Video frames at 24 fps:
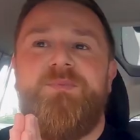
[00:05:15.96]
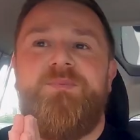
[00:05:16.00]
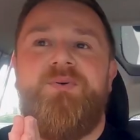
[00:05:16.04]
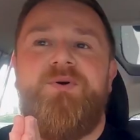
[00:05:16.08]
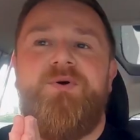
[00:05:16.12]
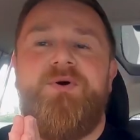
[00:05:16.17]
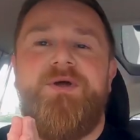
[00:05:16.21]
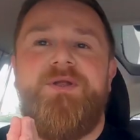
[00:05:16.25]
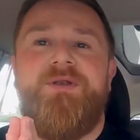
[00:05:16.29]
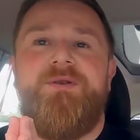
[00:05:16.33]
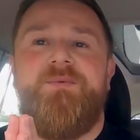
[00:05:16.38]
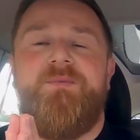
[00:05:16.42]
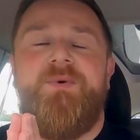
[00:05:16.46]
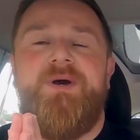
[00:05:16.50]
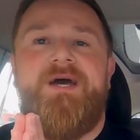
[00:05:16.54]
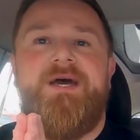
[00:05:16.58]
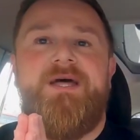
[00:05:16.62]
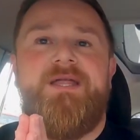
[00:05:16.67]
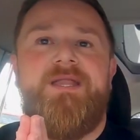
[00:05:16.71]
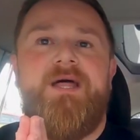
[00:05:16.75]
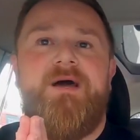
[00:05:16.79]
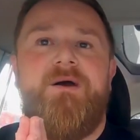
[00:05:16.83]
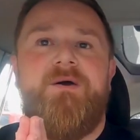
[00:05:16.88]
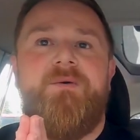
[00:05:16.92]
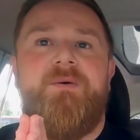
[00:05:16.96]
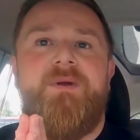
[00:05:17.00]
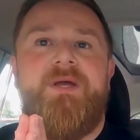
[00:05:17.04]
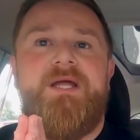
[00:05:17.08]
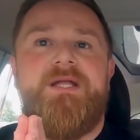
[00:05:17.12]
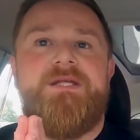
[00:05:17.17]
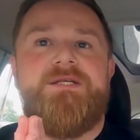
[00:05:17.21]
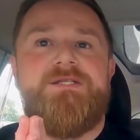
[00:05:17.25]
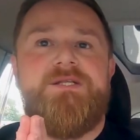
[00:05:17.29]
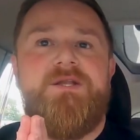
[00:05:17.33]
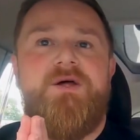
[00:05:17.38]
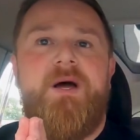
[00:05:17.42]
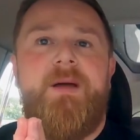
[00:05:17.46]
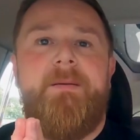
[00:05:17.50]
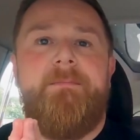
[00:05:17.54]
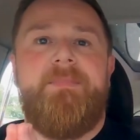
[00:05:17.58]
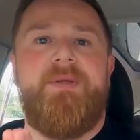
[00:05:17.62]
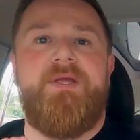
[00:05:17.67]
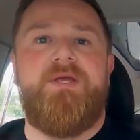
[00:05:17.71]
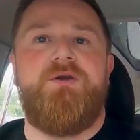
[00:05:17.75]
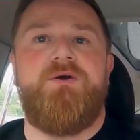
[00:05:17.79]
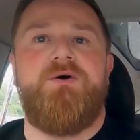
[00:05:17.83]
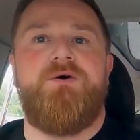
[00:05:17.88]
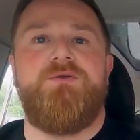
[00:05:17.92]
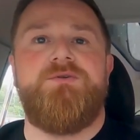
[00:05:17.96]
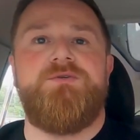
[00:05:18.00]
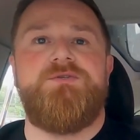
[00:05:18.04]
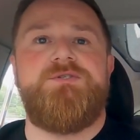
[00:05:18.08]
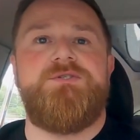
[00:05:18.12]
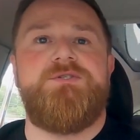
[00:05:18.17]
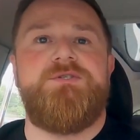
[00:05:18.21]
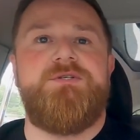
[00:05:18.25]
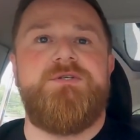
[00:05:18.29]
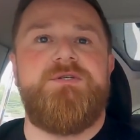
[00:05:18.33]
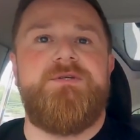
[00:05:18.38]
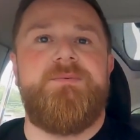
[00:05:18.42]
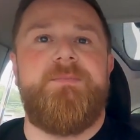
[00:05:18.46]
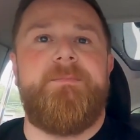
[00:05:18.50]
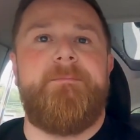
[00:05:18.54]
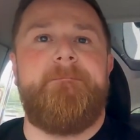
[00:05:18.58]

a point where though it's like because